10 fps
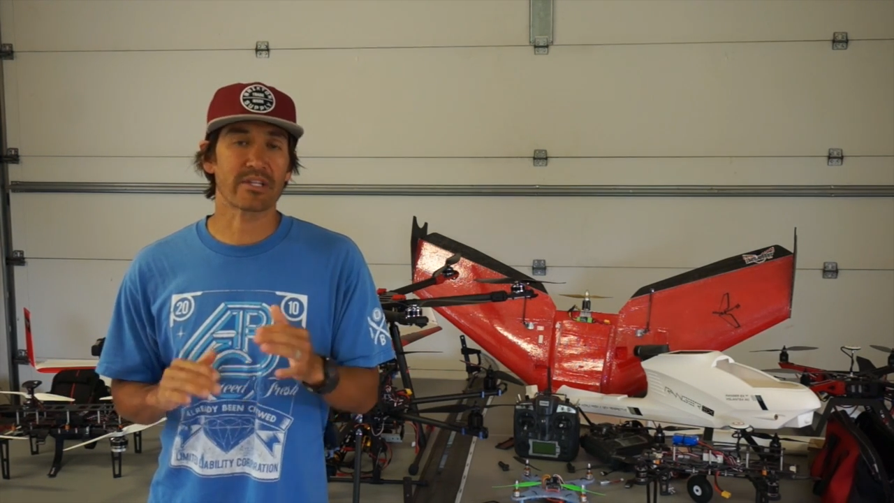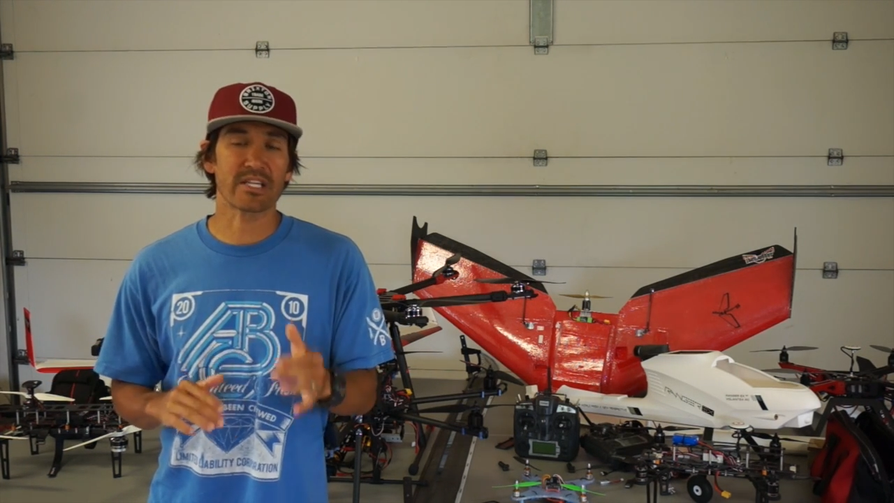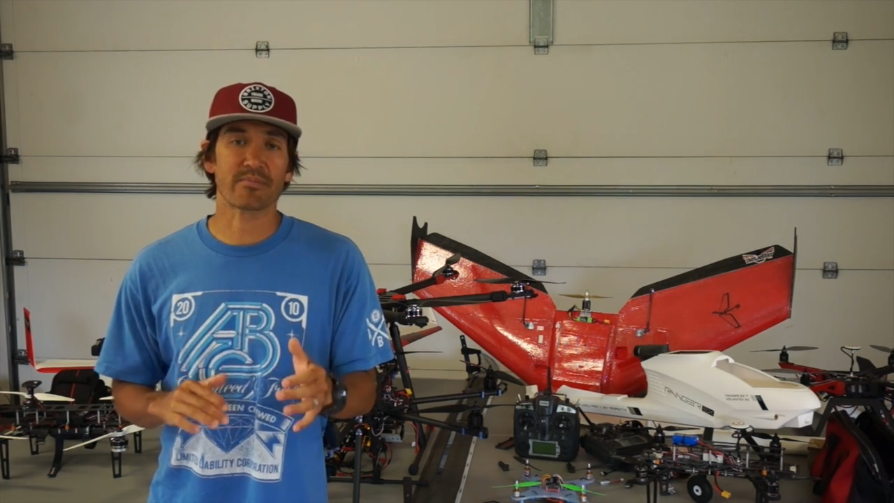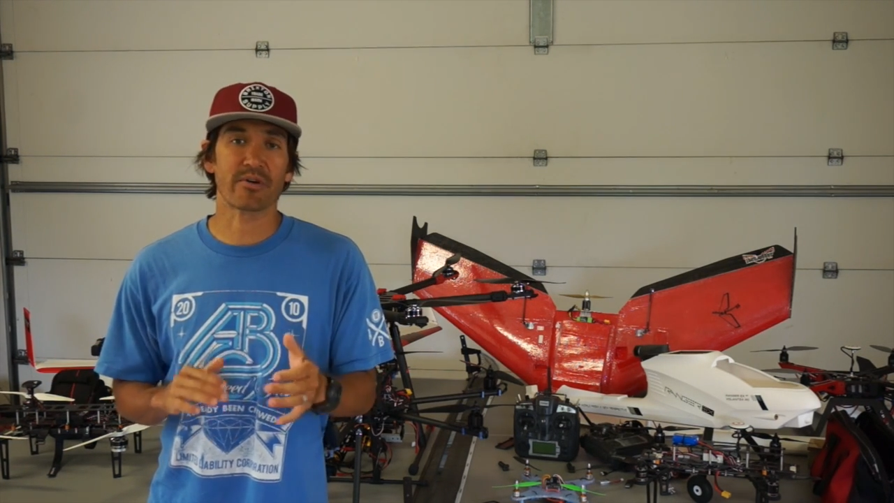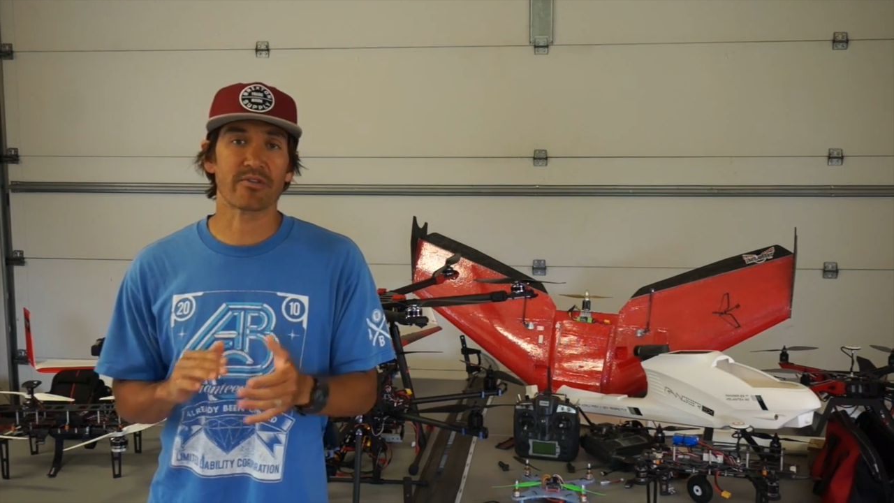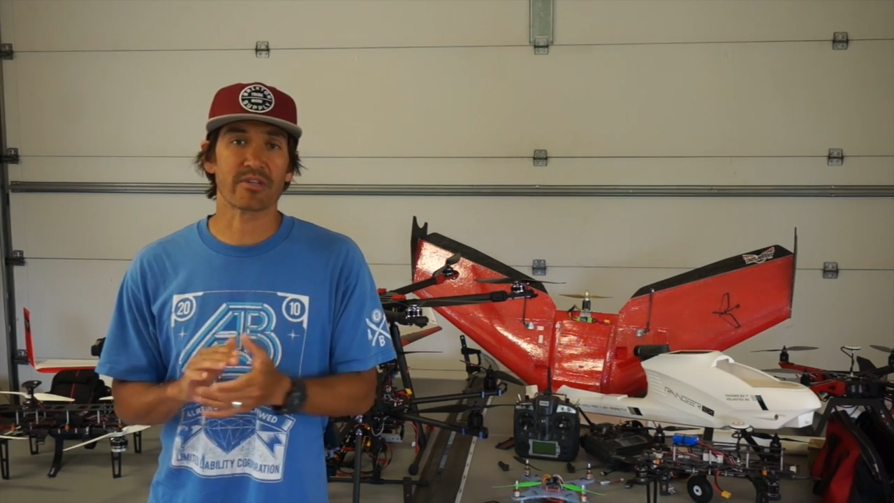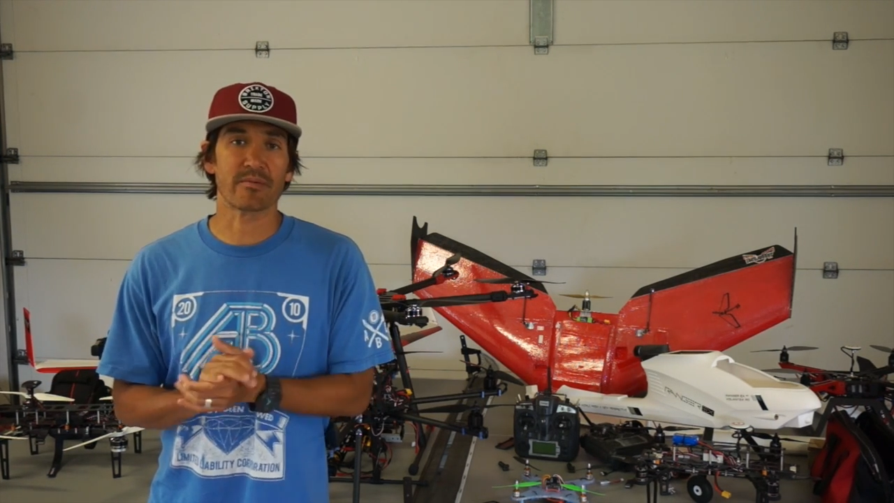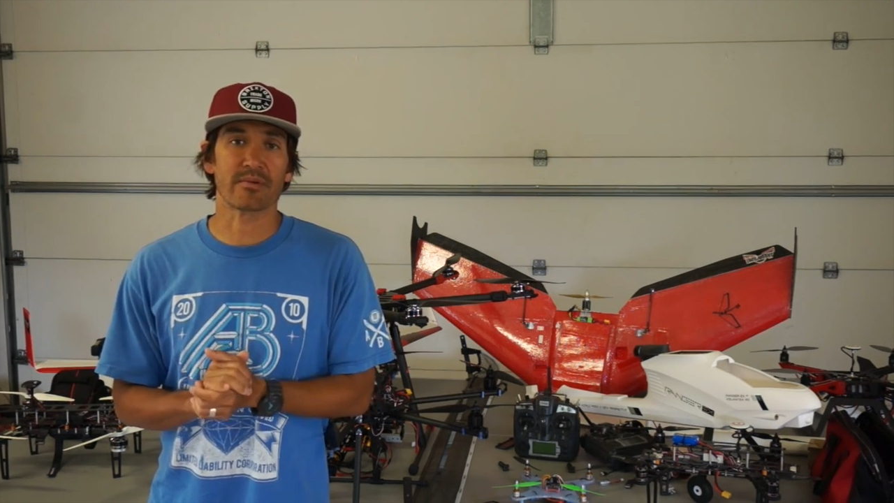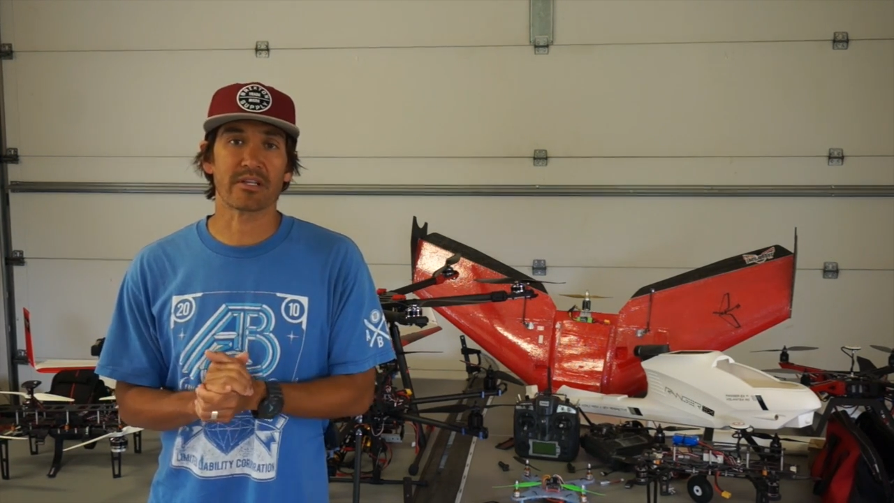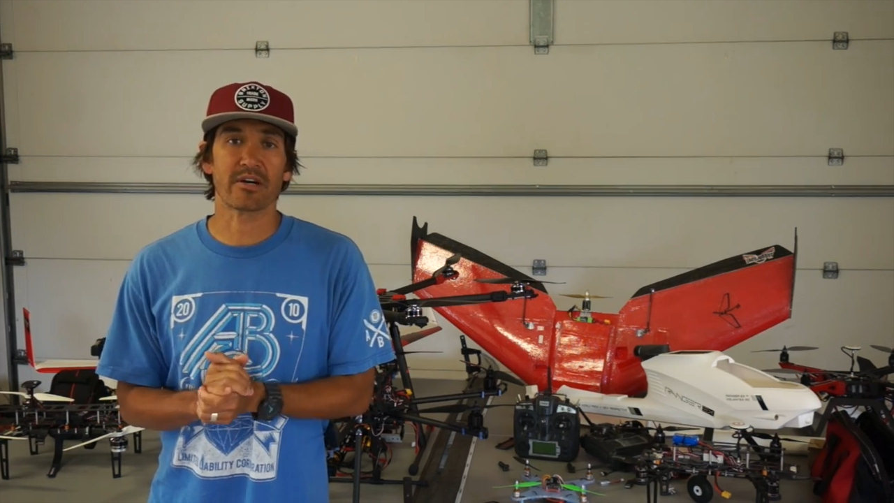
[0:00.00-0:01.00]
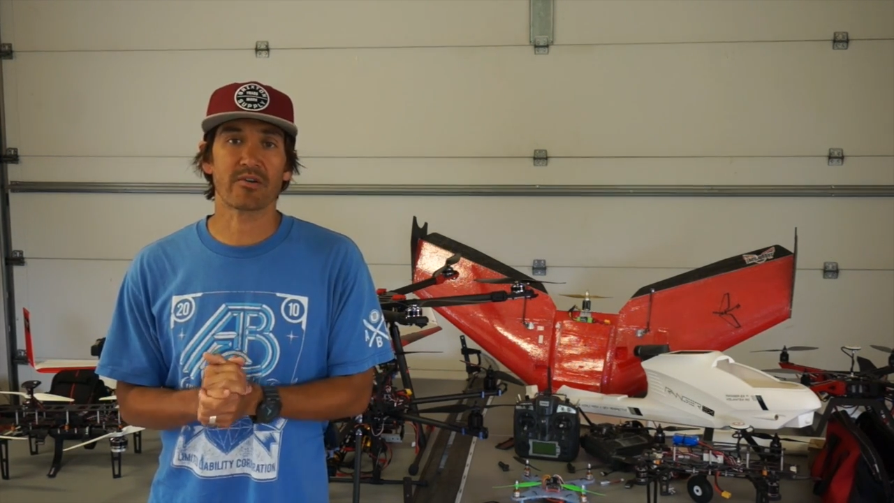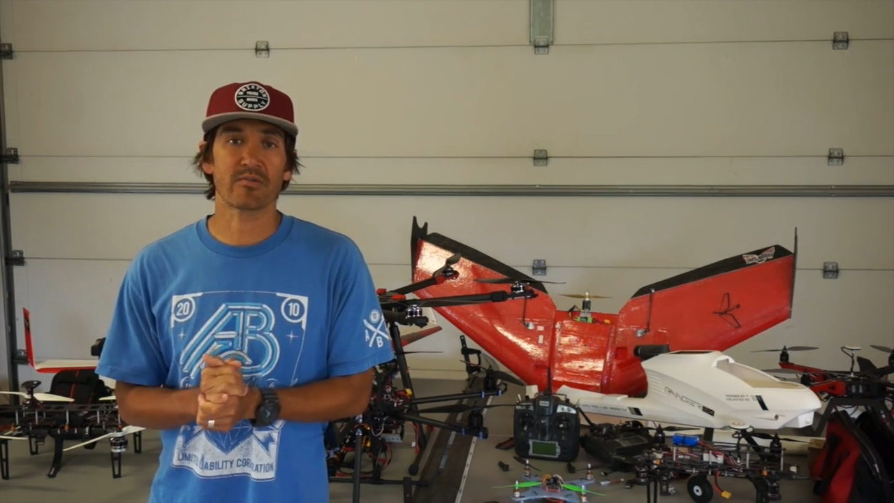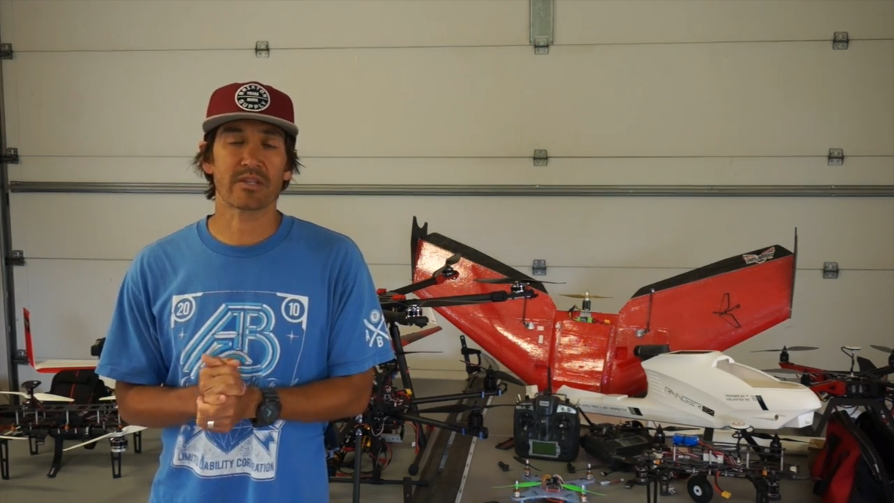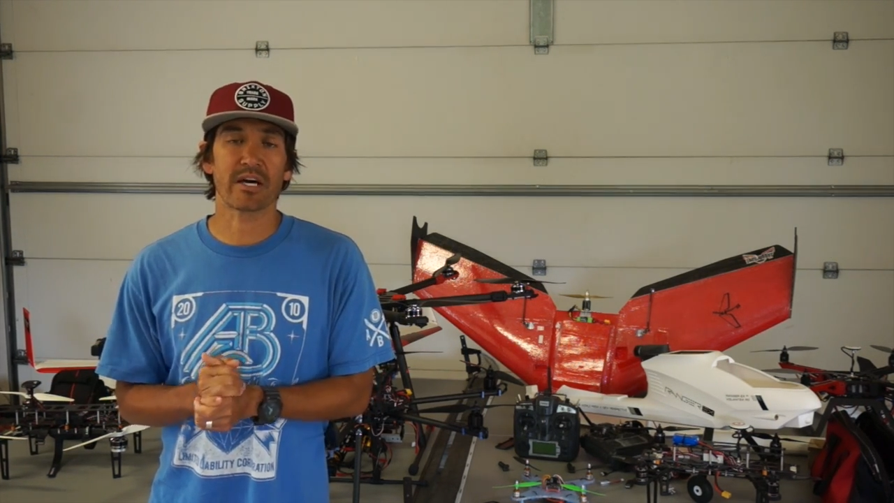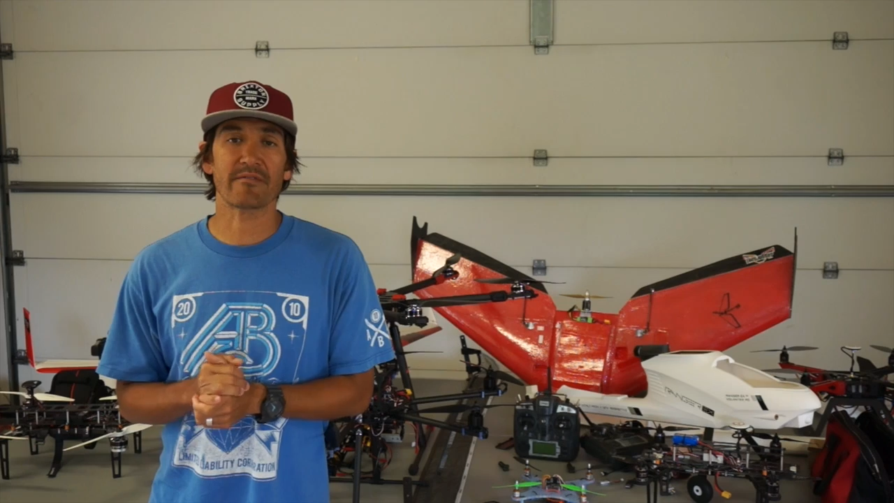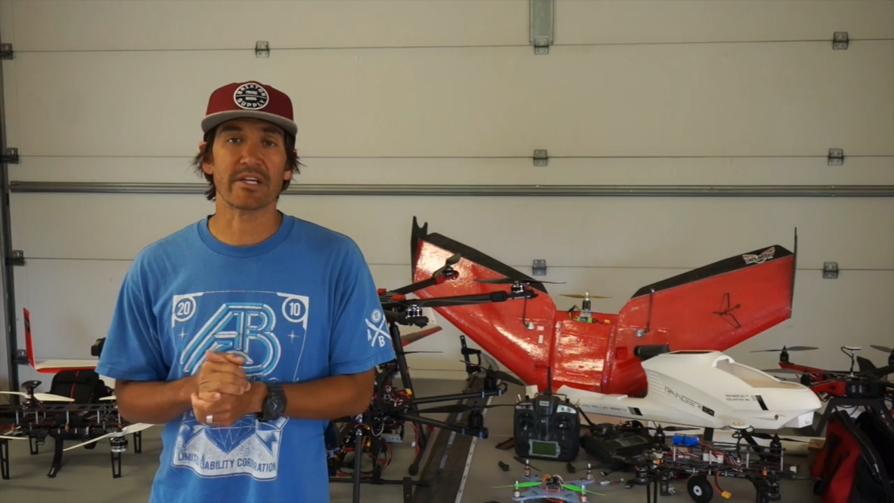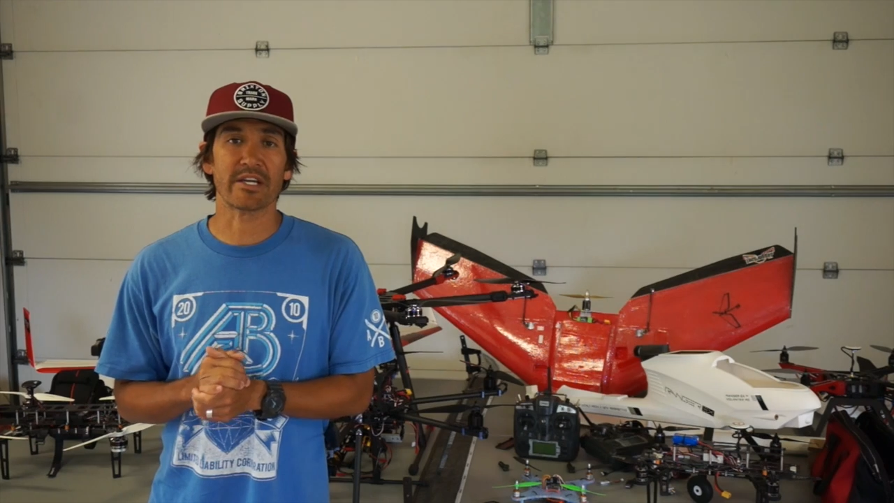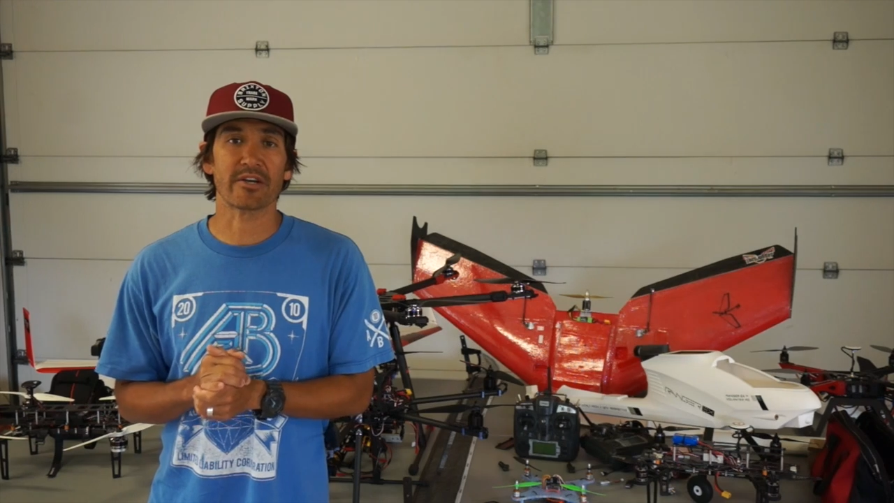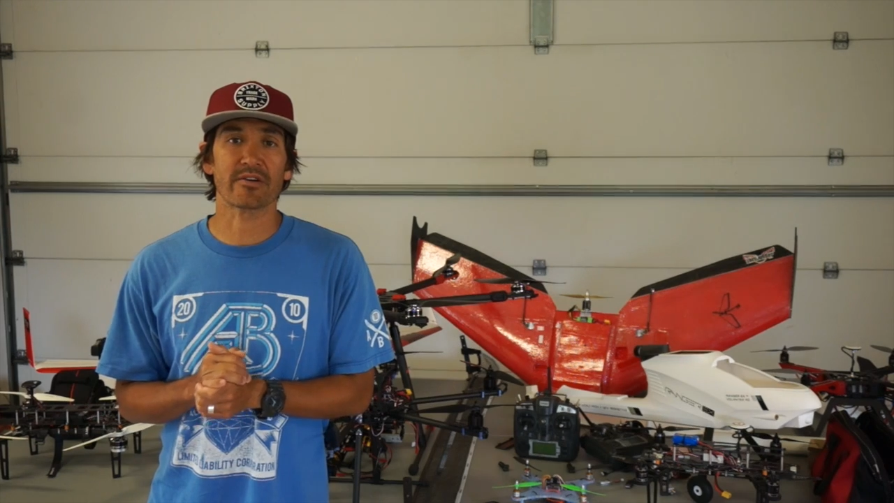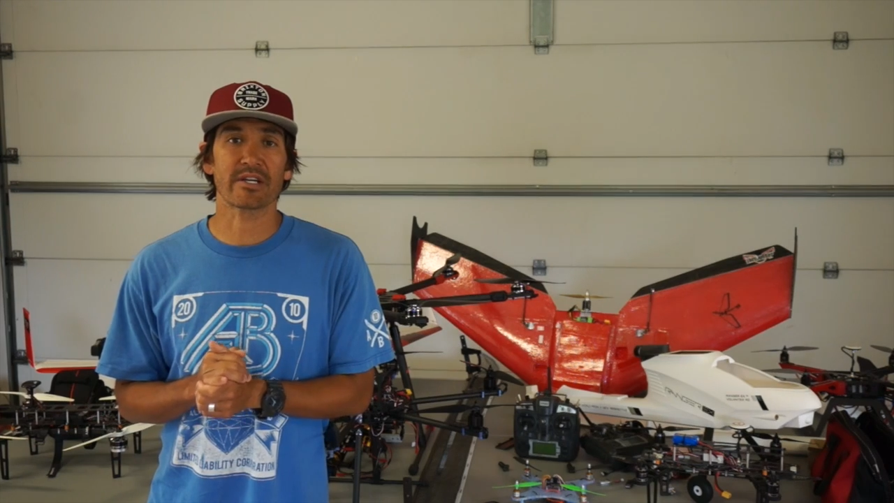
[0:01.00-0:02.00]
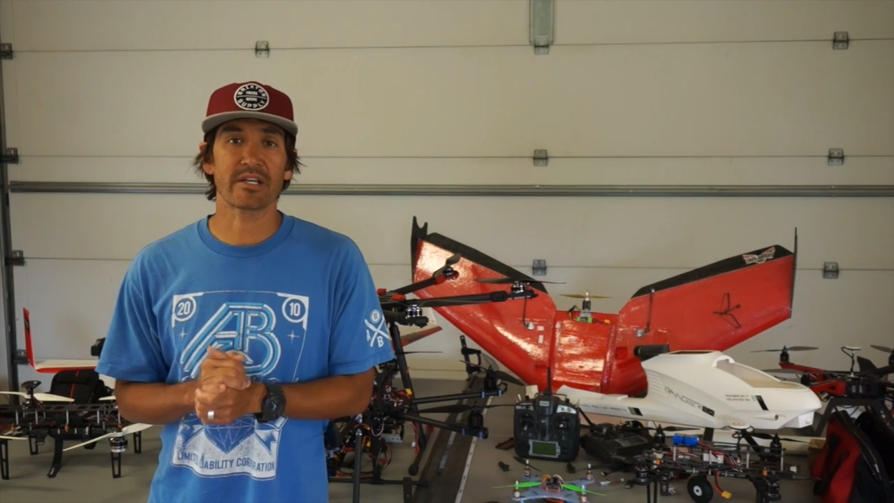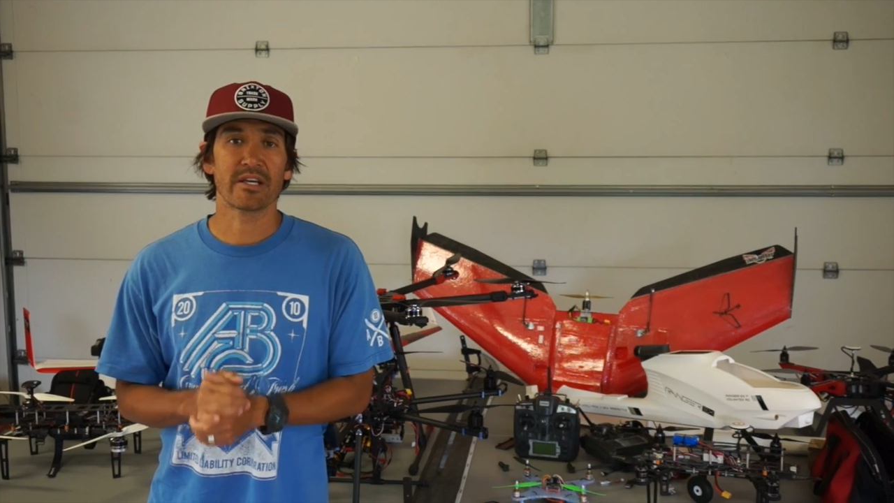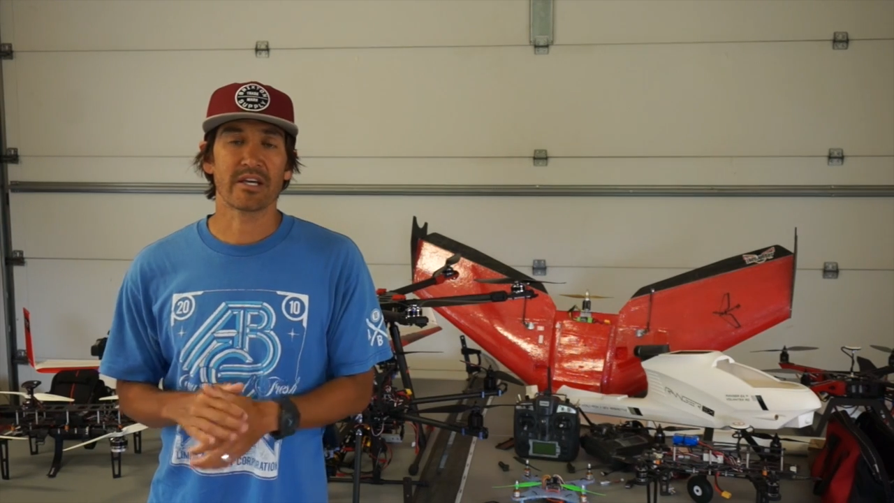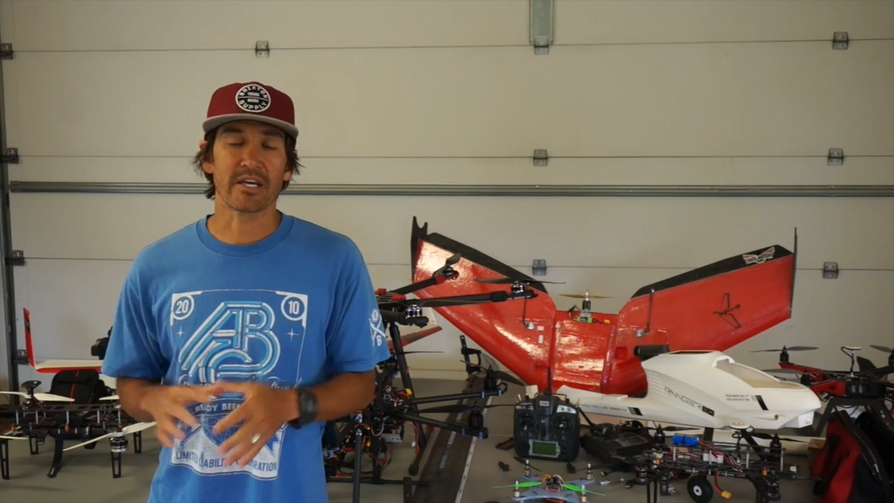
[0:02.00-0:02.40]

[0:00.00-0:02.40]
please post it below. Would love to hear it.